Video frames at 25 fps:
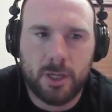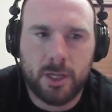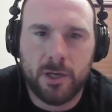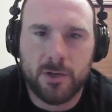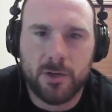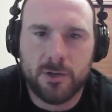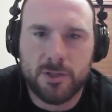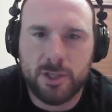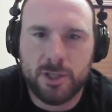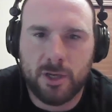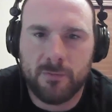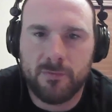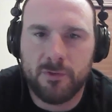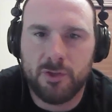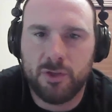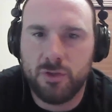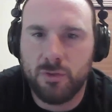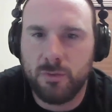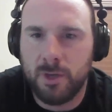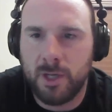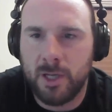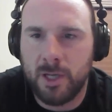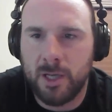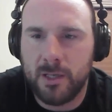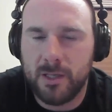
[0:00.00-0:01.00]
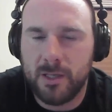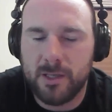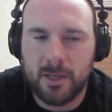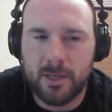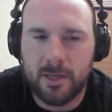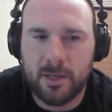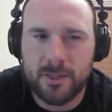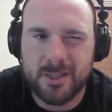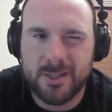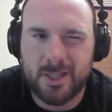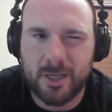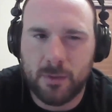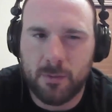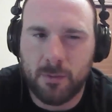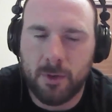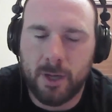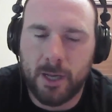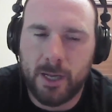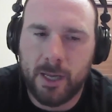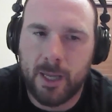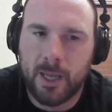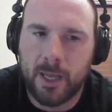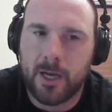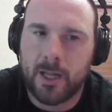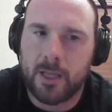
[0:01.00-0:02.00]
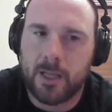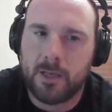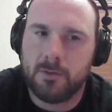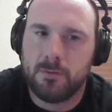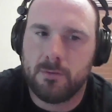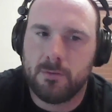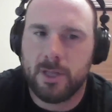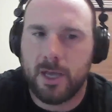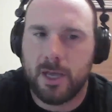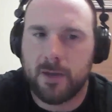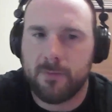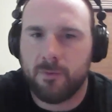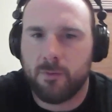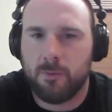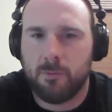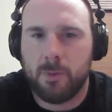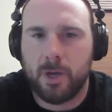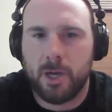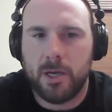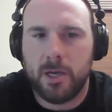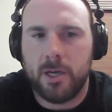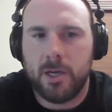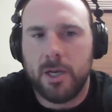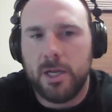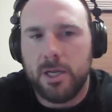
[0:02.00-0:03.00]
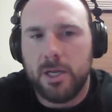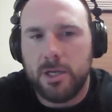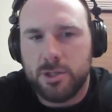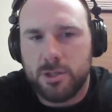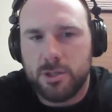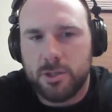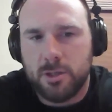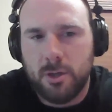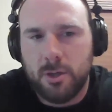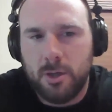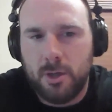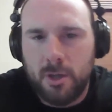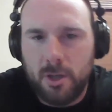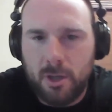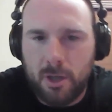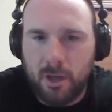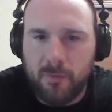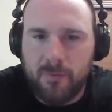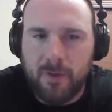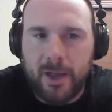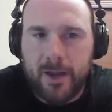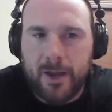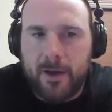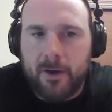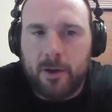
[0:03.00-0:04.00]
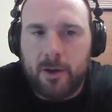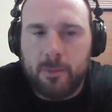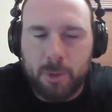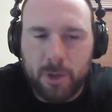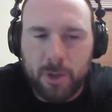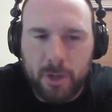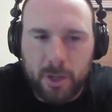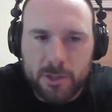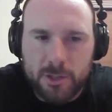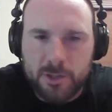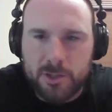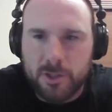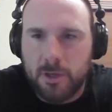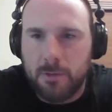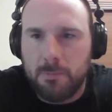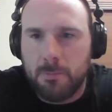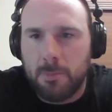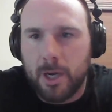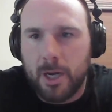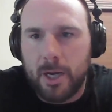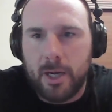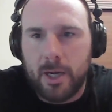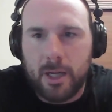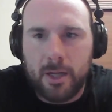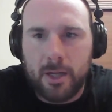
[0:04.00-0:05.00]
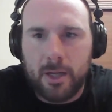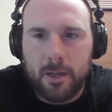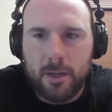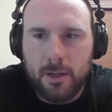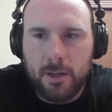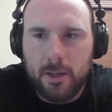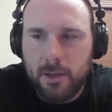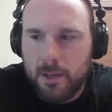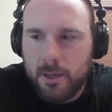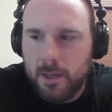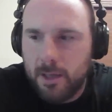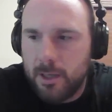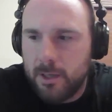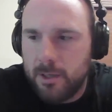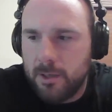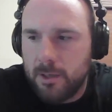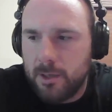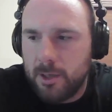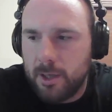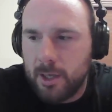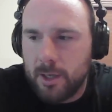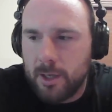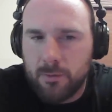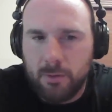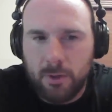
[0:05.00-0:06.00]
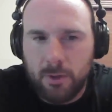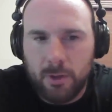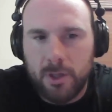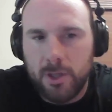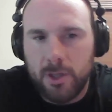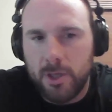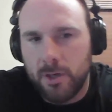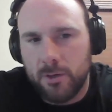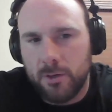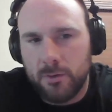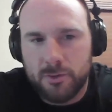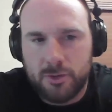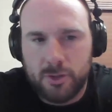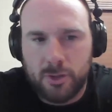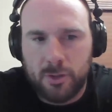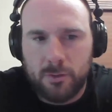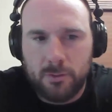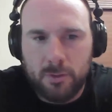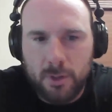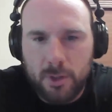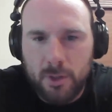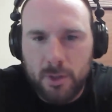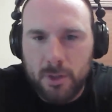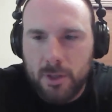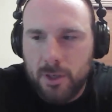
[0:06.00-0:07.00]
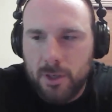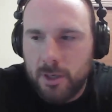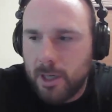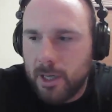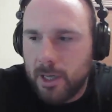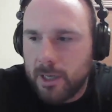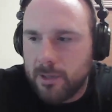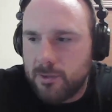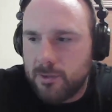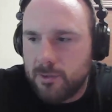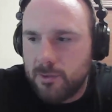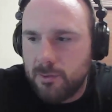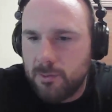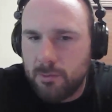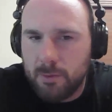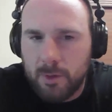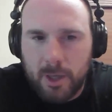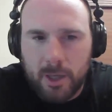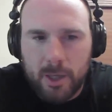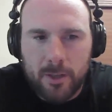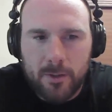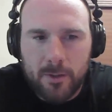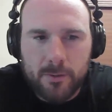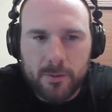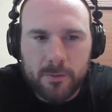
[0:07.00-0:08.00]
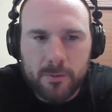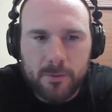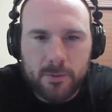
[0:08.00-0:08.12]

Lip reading: like yourself doing it. And I was like, why can't I do that for my niche of aggregate production and mining? And really, so not to,